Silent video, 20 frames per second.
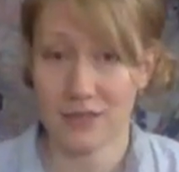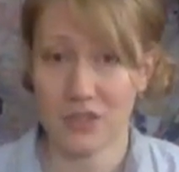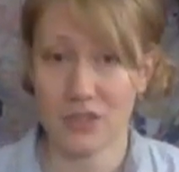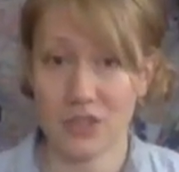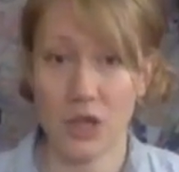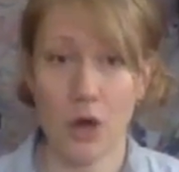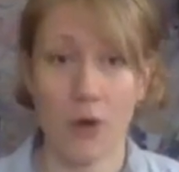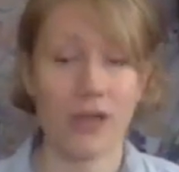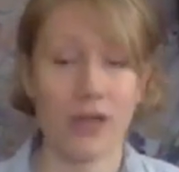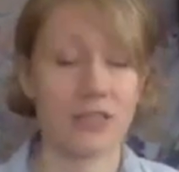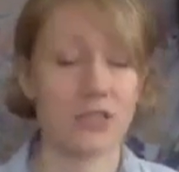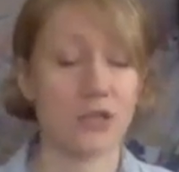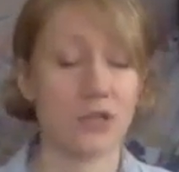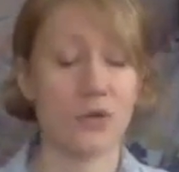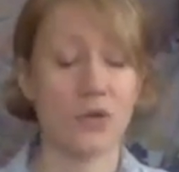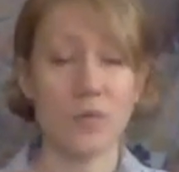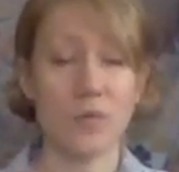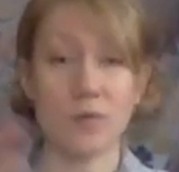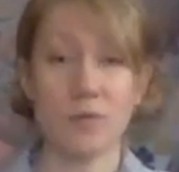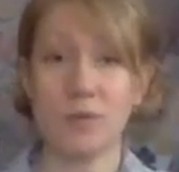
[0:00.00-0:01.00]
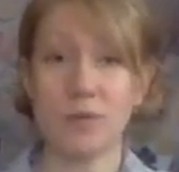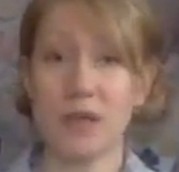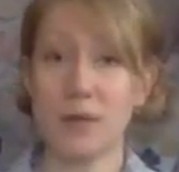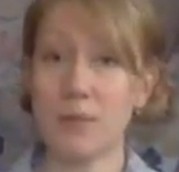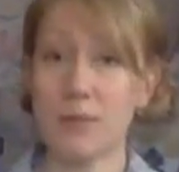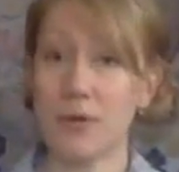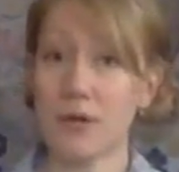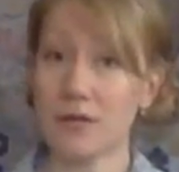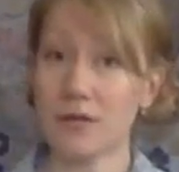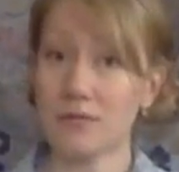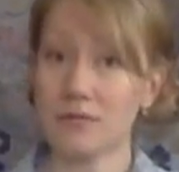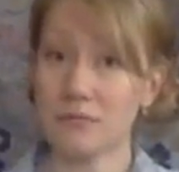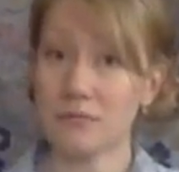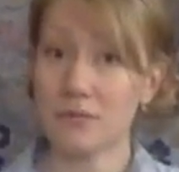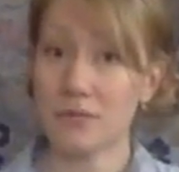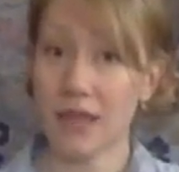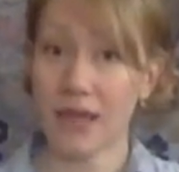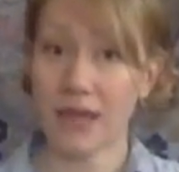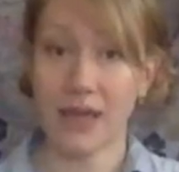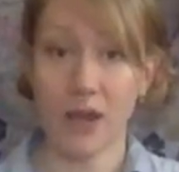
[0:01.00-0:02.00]
So it's a group of people
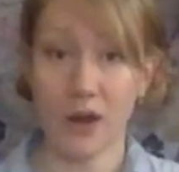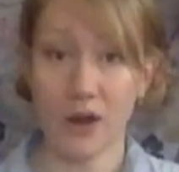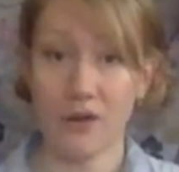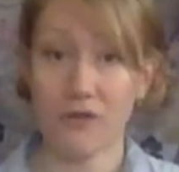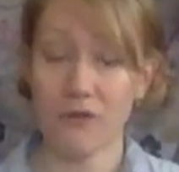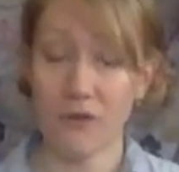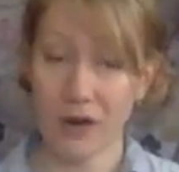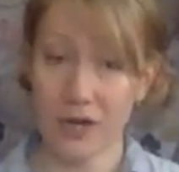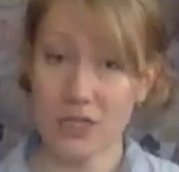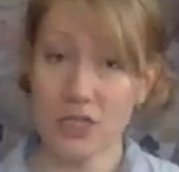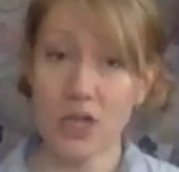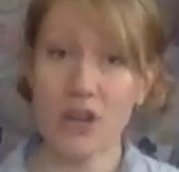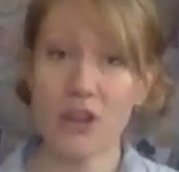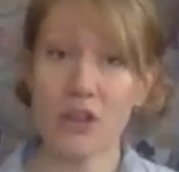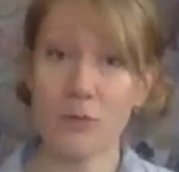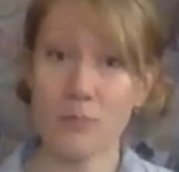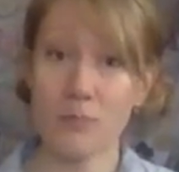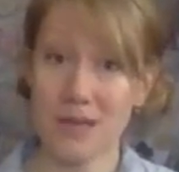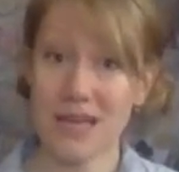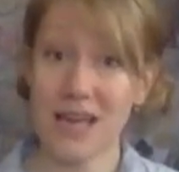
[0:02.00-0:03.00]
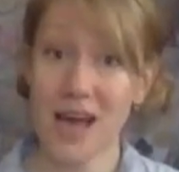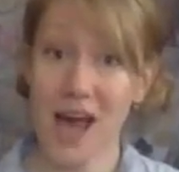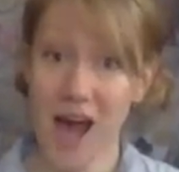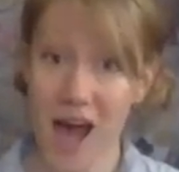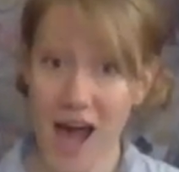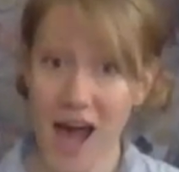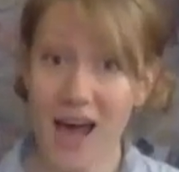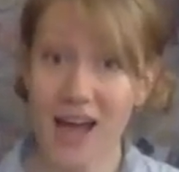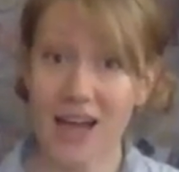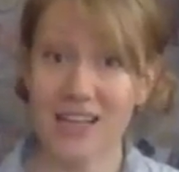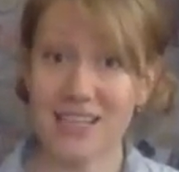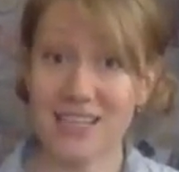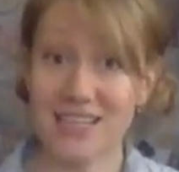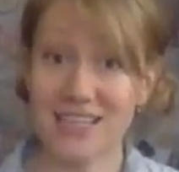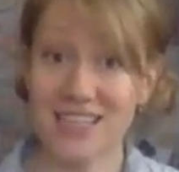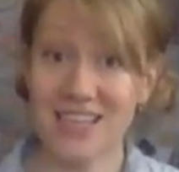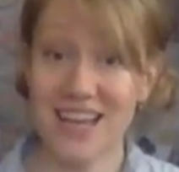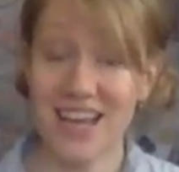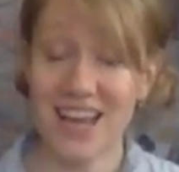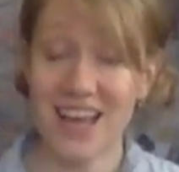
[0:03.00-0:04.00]
that care for each other
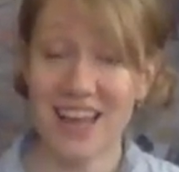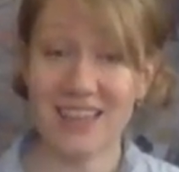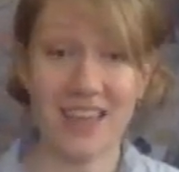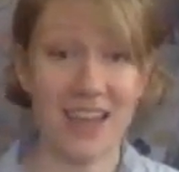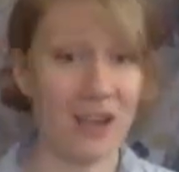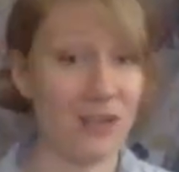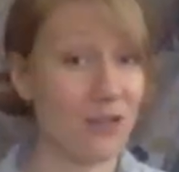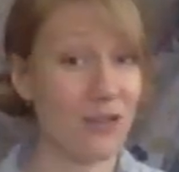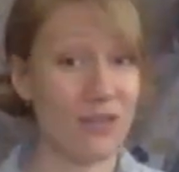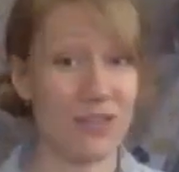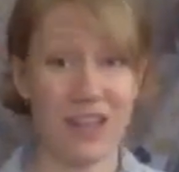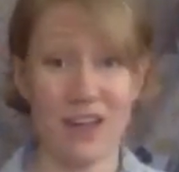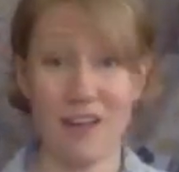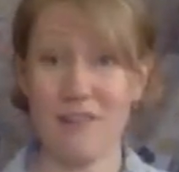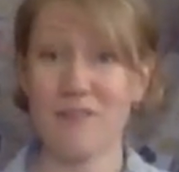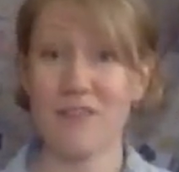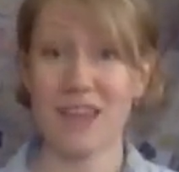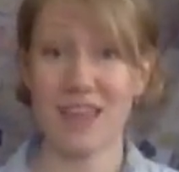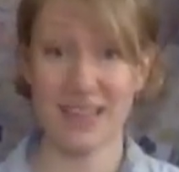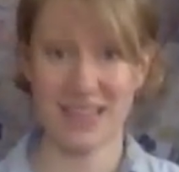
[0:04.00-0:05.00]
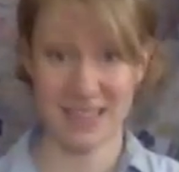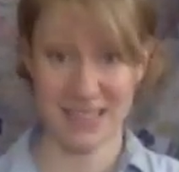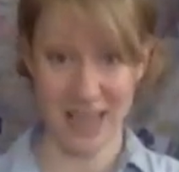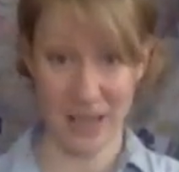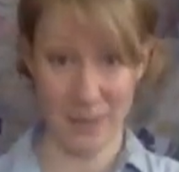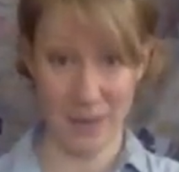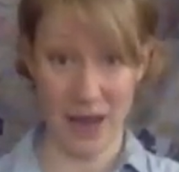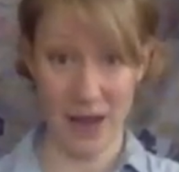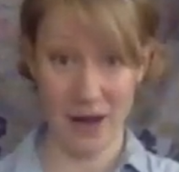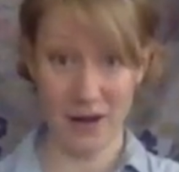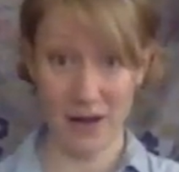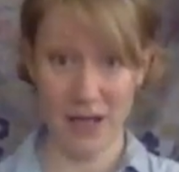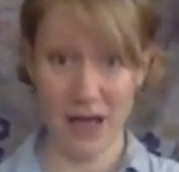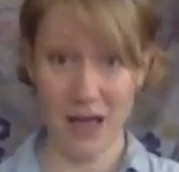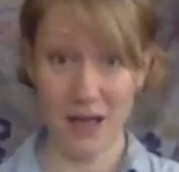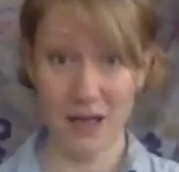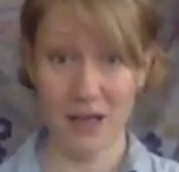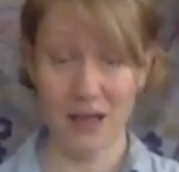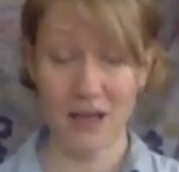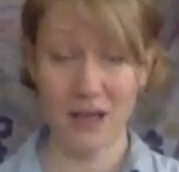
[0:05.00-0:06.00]
because they either live in the same
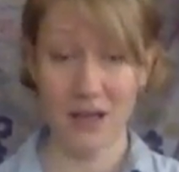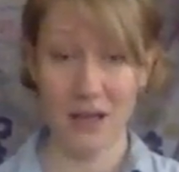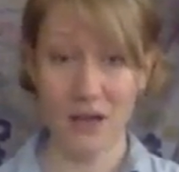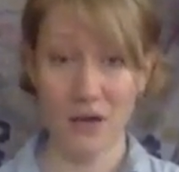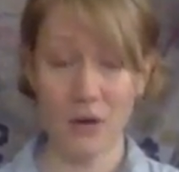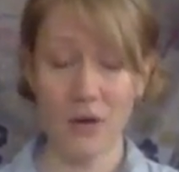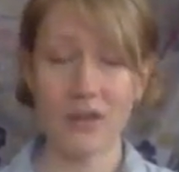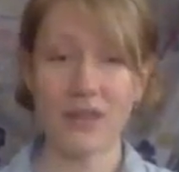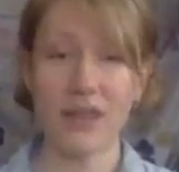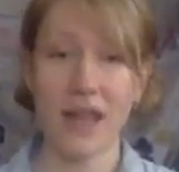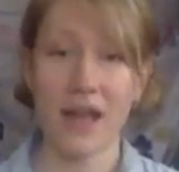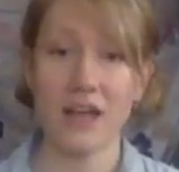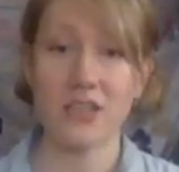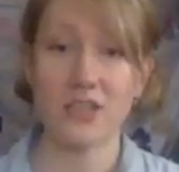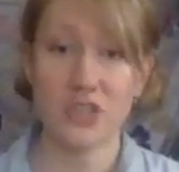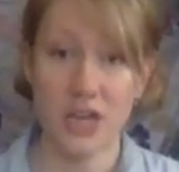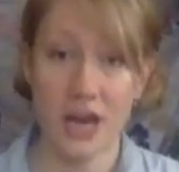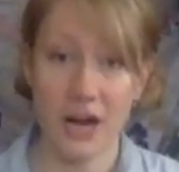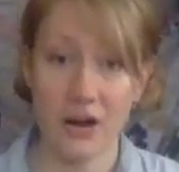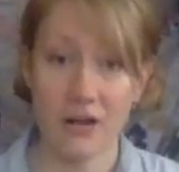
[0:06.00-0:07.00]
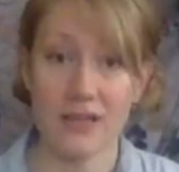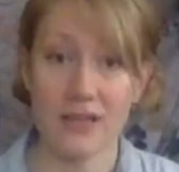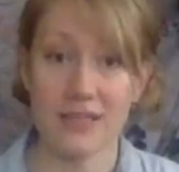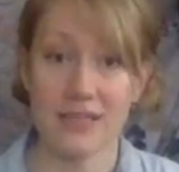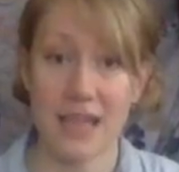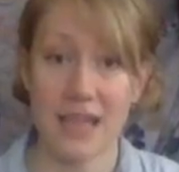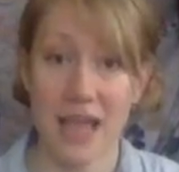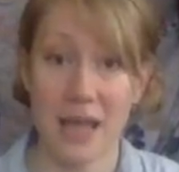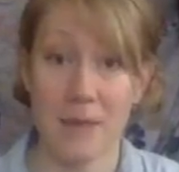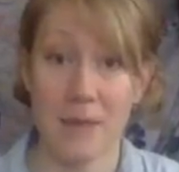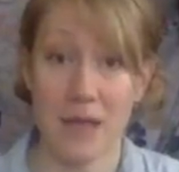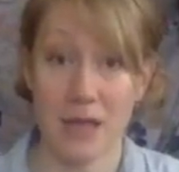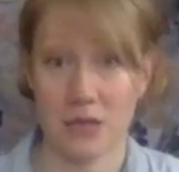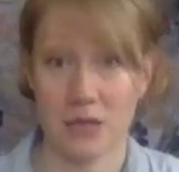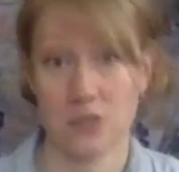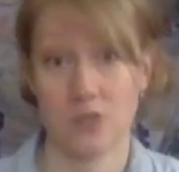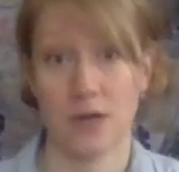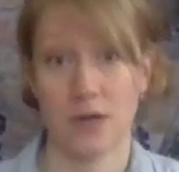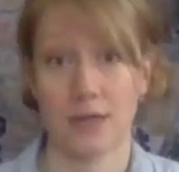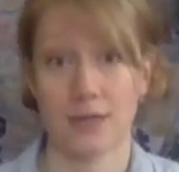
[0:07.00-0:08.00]
area or they share the same
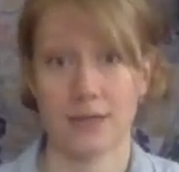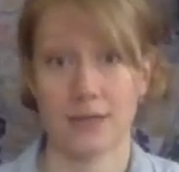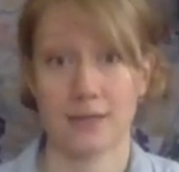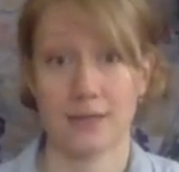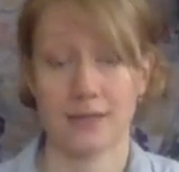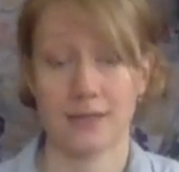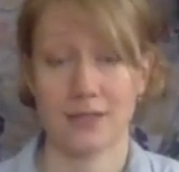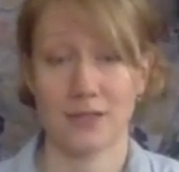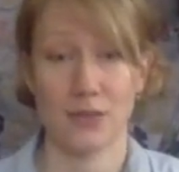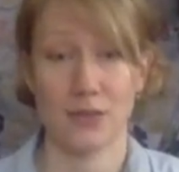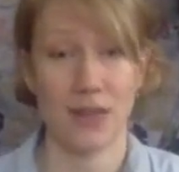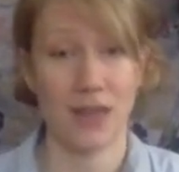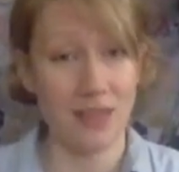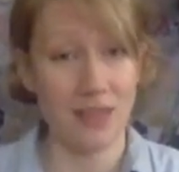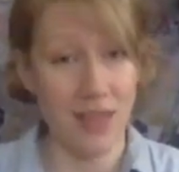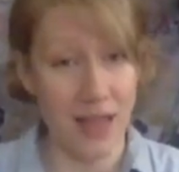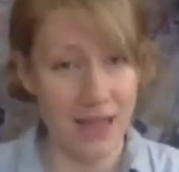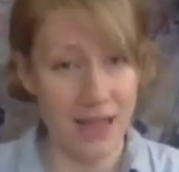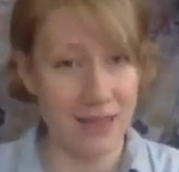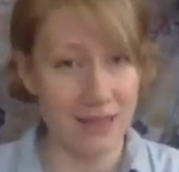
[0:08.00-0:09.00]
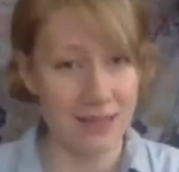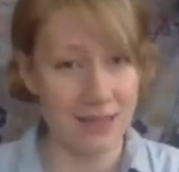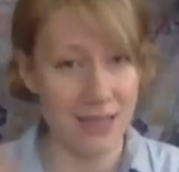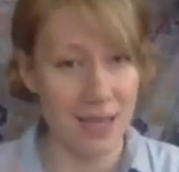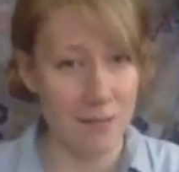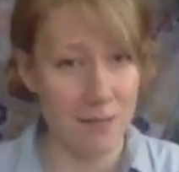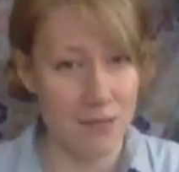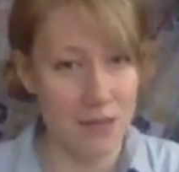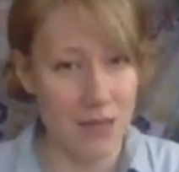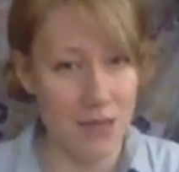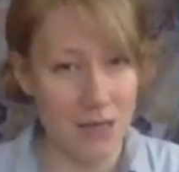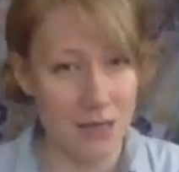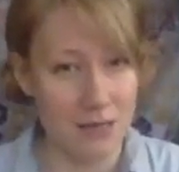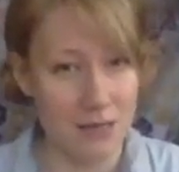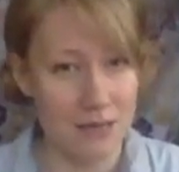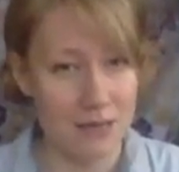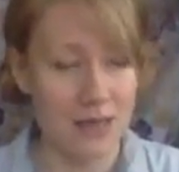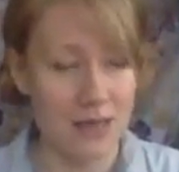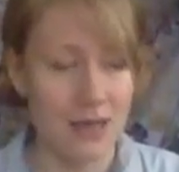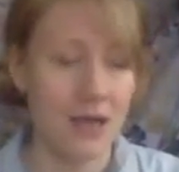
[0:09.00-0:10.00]
interests. So they like the same
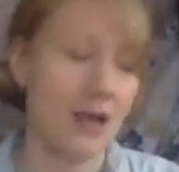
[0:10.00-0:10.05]
things.